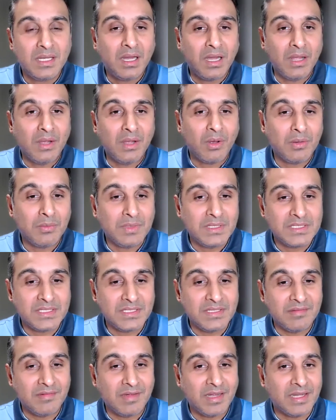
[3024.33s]
I always
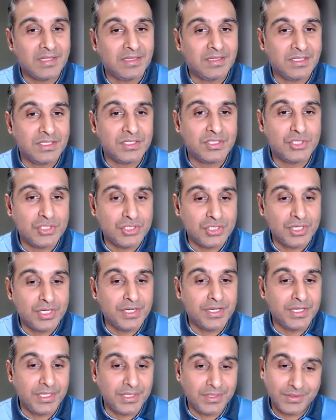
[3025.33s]
divide this
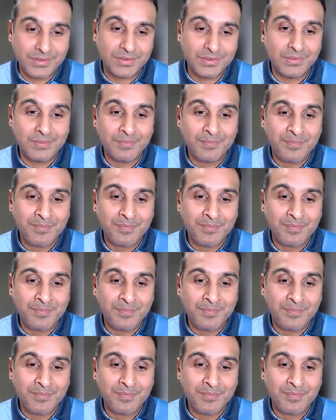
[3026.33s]
journey into.